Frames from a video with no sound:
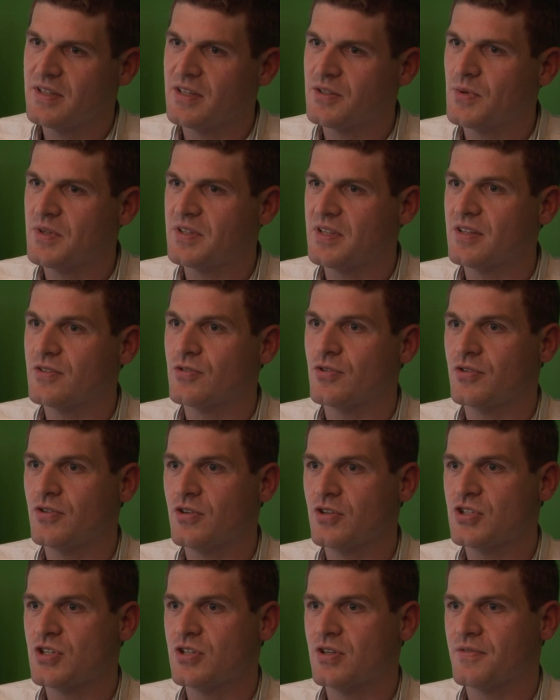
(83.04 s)
that with
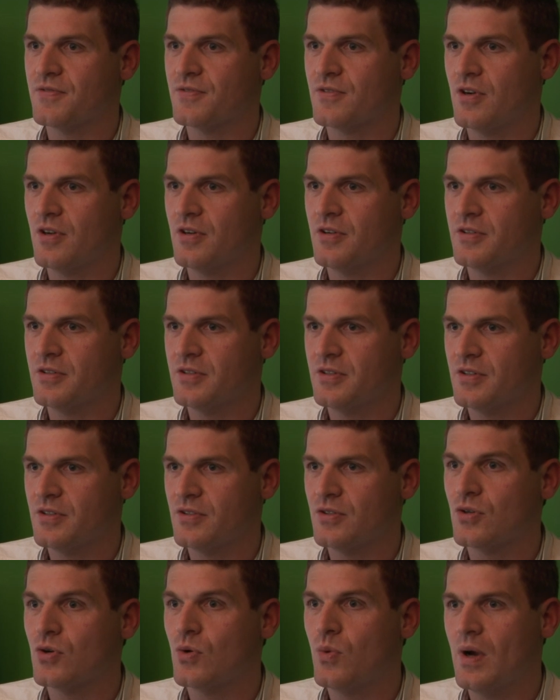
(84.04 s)
introduction of color,
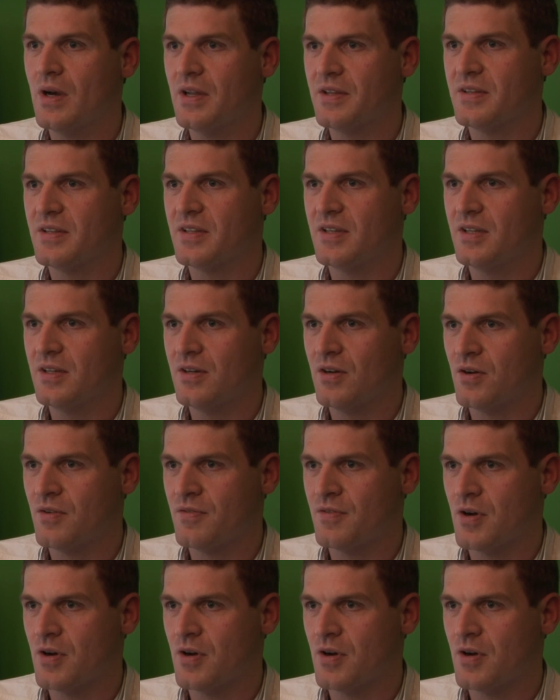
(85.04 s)
the quality of